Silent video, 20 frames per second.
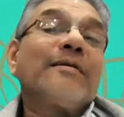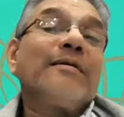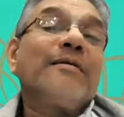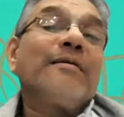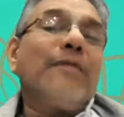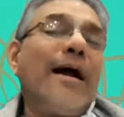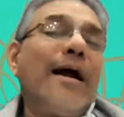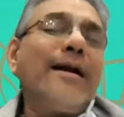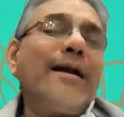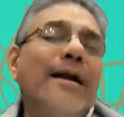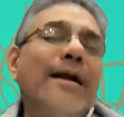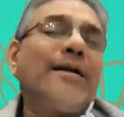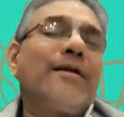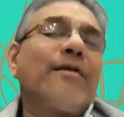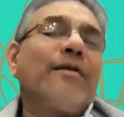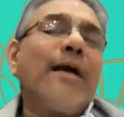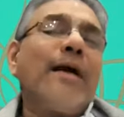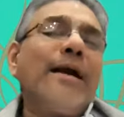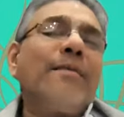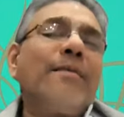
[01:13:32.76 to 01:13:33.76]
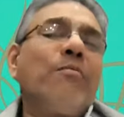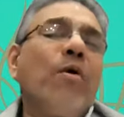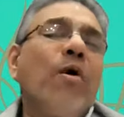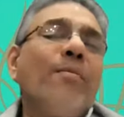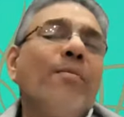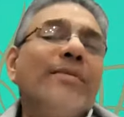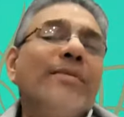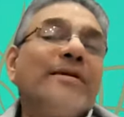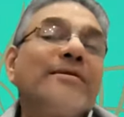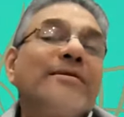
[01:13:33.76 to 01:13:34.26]
Right at the right
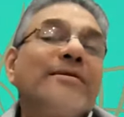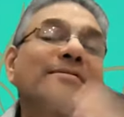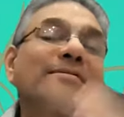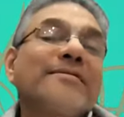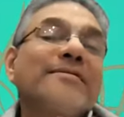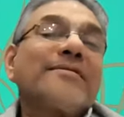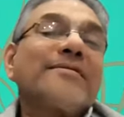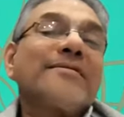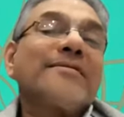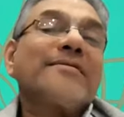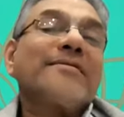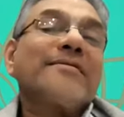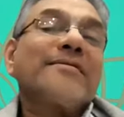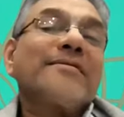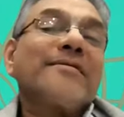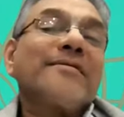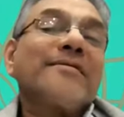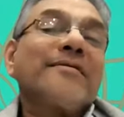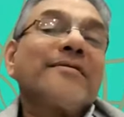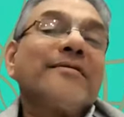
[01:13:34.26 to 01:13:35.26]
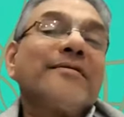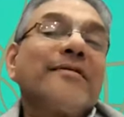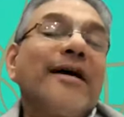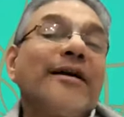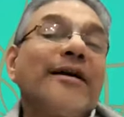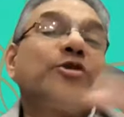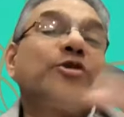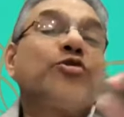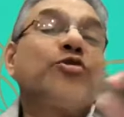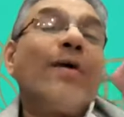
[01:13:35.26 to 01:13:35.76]
moment,
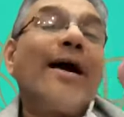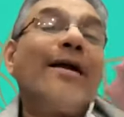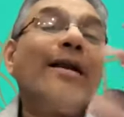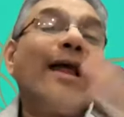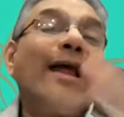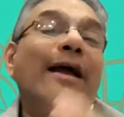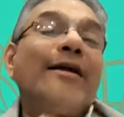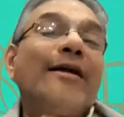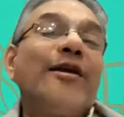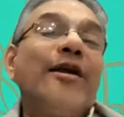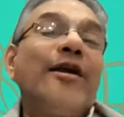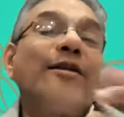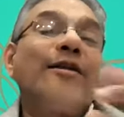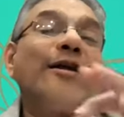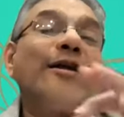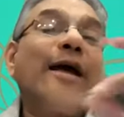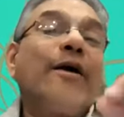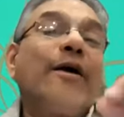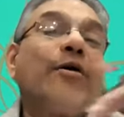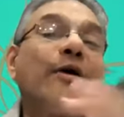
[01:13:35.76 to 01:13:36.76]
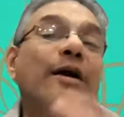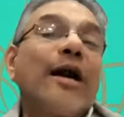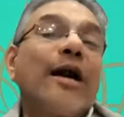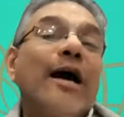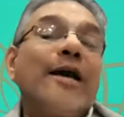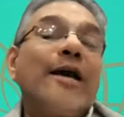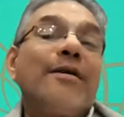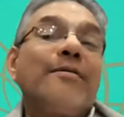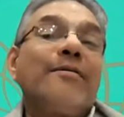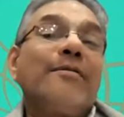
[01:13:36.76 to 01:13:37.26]
at twilight, neither day or
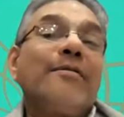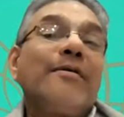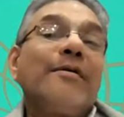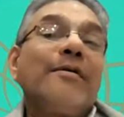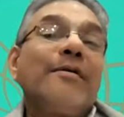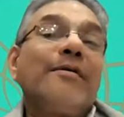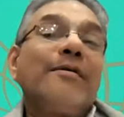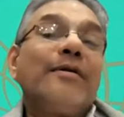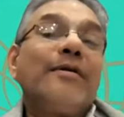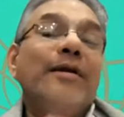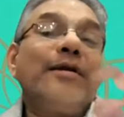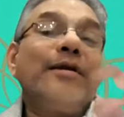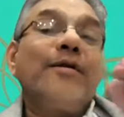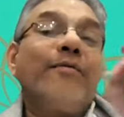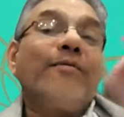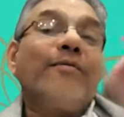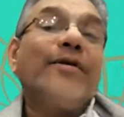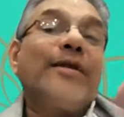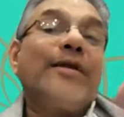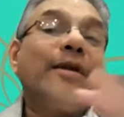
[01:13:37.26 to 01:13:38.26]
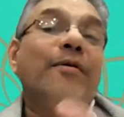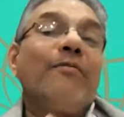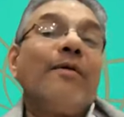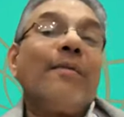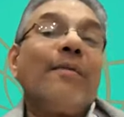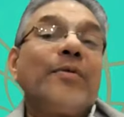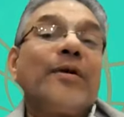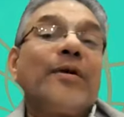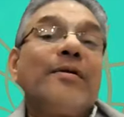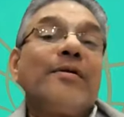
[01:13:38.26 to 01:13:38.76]
night, neither with any
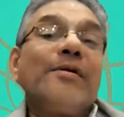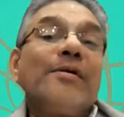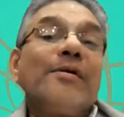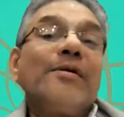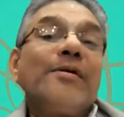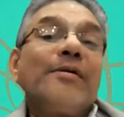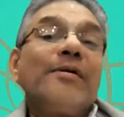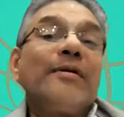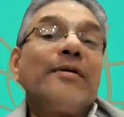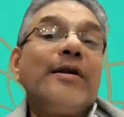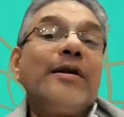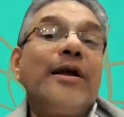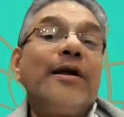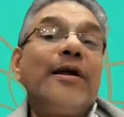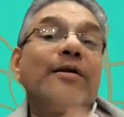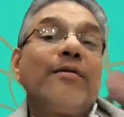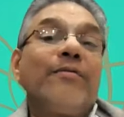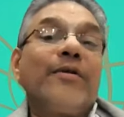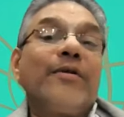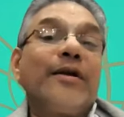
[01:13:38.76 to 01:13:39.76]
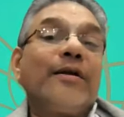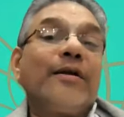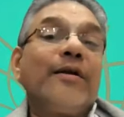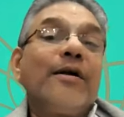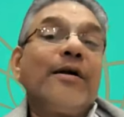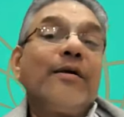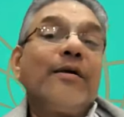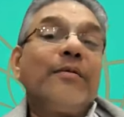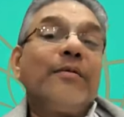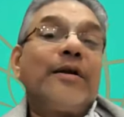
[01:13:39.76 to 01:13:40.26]
weapon, neither with
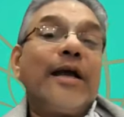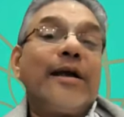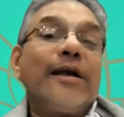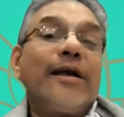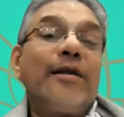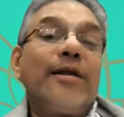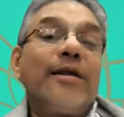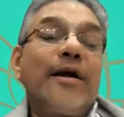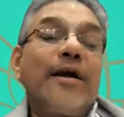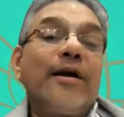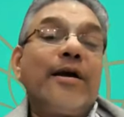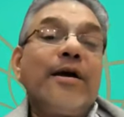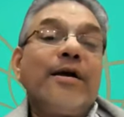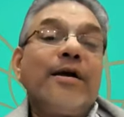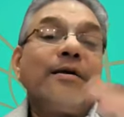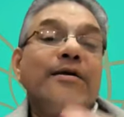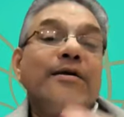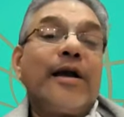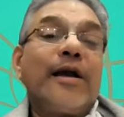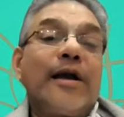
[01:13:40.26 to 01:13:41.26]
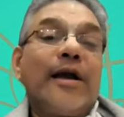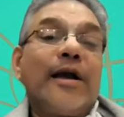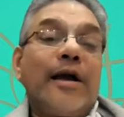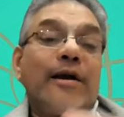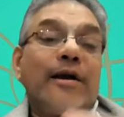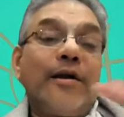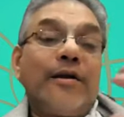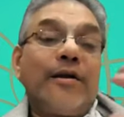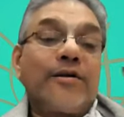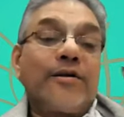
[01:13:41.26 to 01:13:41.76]
taking the taking
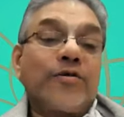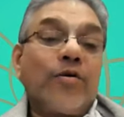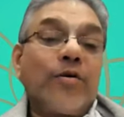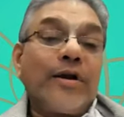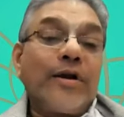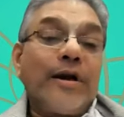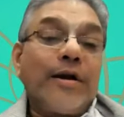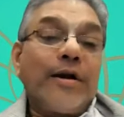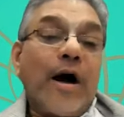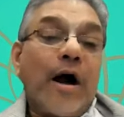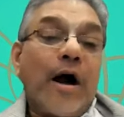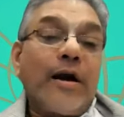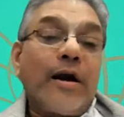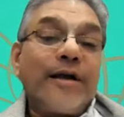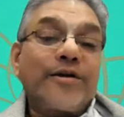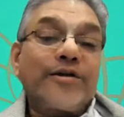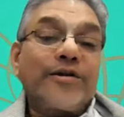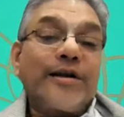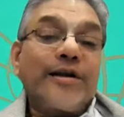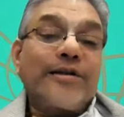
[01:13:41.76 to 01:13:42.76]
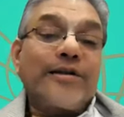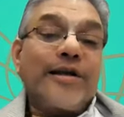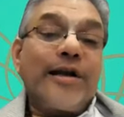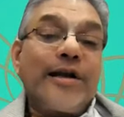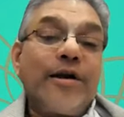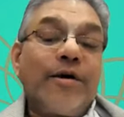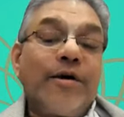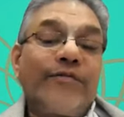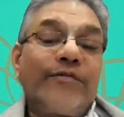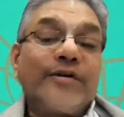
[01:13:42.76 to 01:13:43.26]
an, his own incarnation as
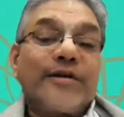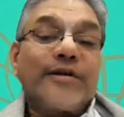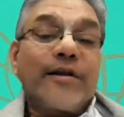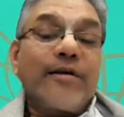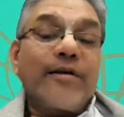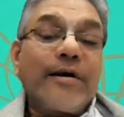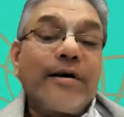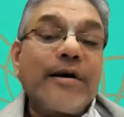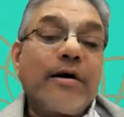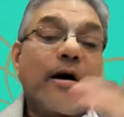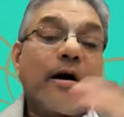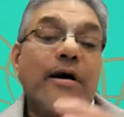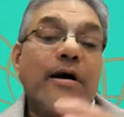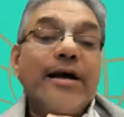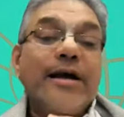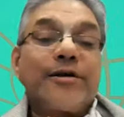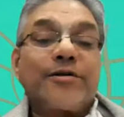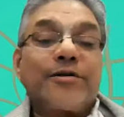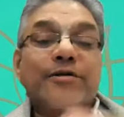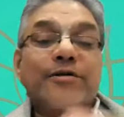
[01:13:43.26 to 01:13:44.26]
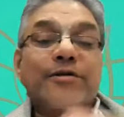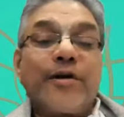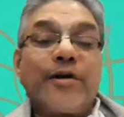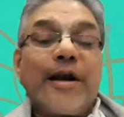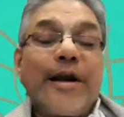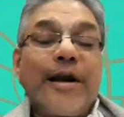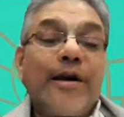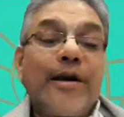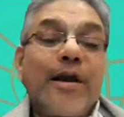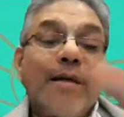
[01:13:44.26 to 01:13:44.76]
any of his other incarnations or
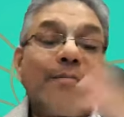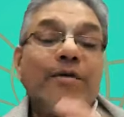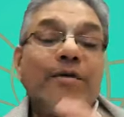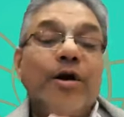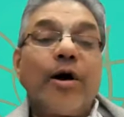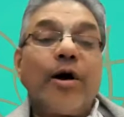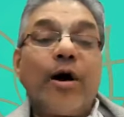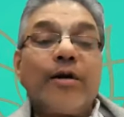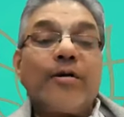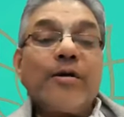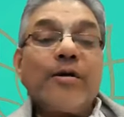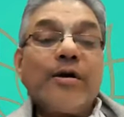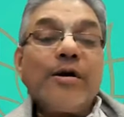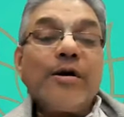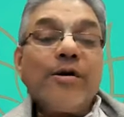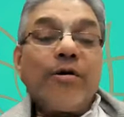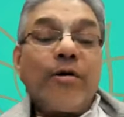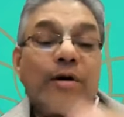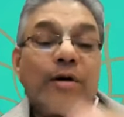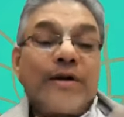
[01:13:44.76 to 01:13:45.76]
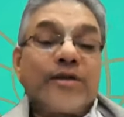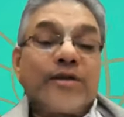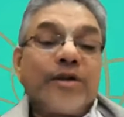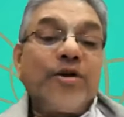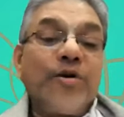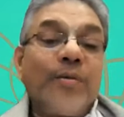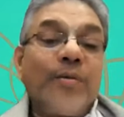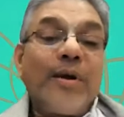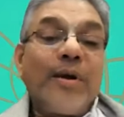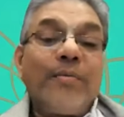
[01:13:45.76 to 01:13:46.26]
any demigod or as a
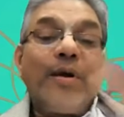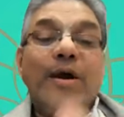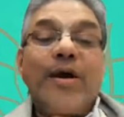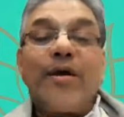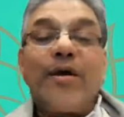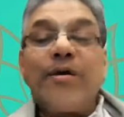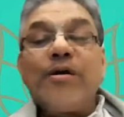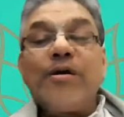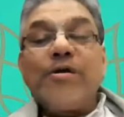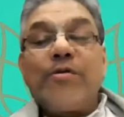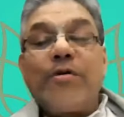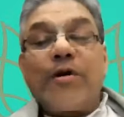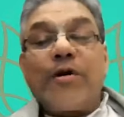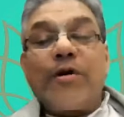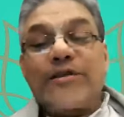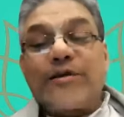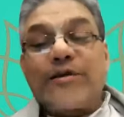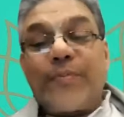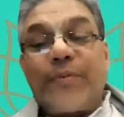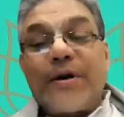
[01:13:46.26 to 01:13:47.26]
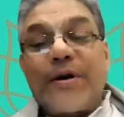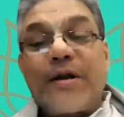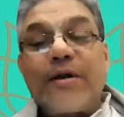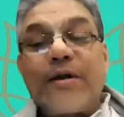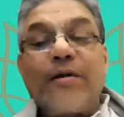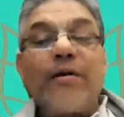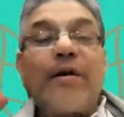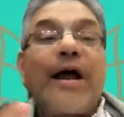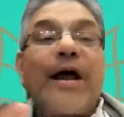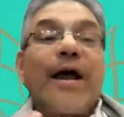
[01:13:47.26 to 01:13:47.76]
human being or as a
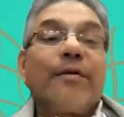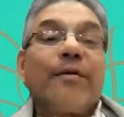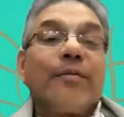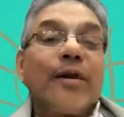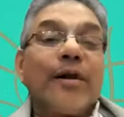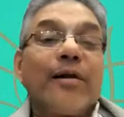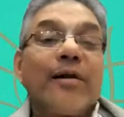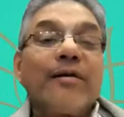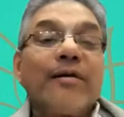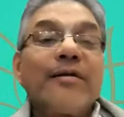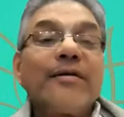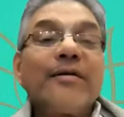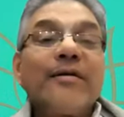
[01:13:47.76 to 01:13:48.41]
particular animal.